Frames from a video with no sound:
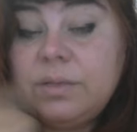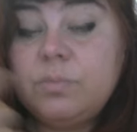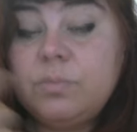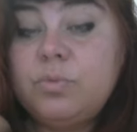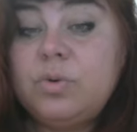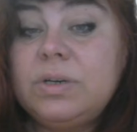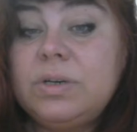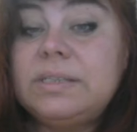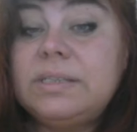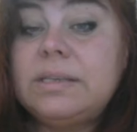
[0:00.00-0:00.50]
The
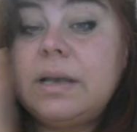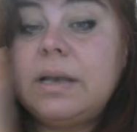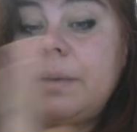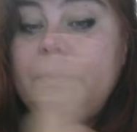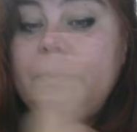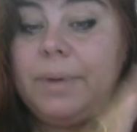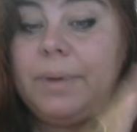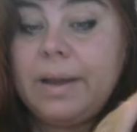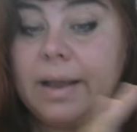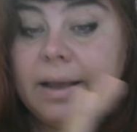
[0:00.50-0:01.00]
moon is
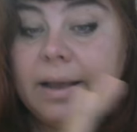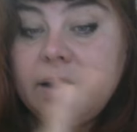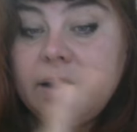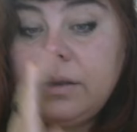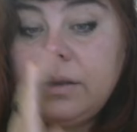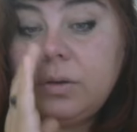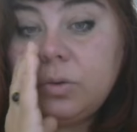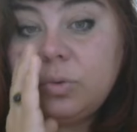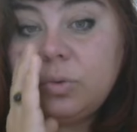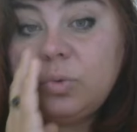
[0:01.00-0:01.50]

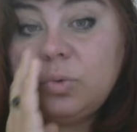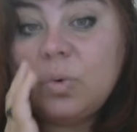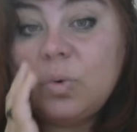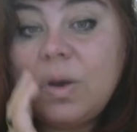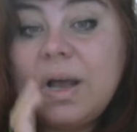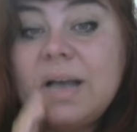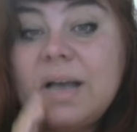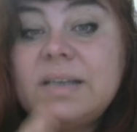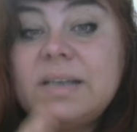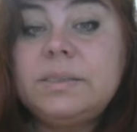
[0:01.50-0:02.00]
applying to
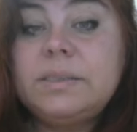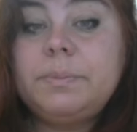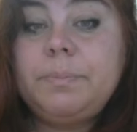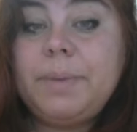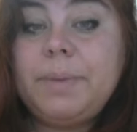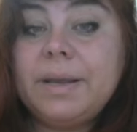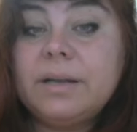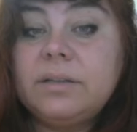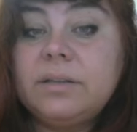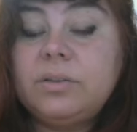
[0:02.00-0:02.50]

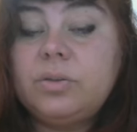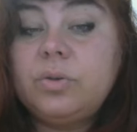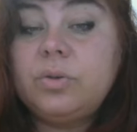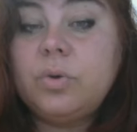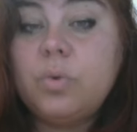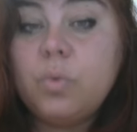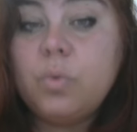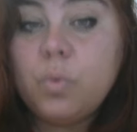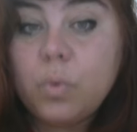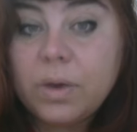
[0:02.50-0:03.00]
aspect
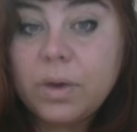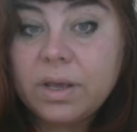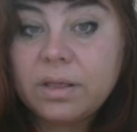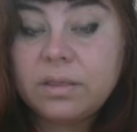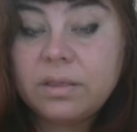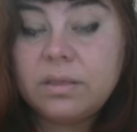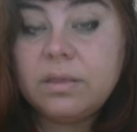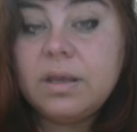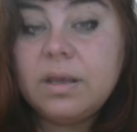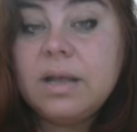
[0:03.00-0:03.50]

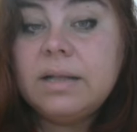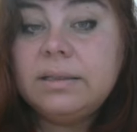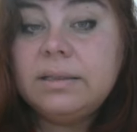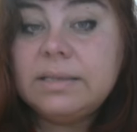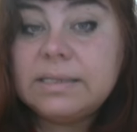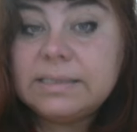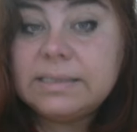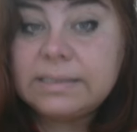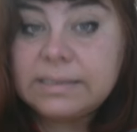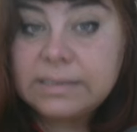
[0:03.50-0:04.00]
with
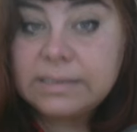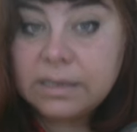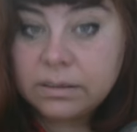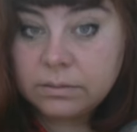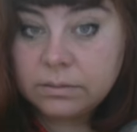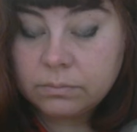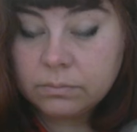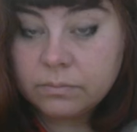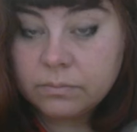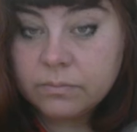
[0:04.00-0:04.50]
the sun.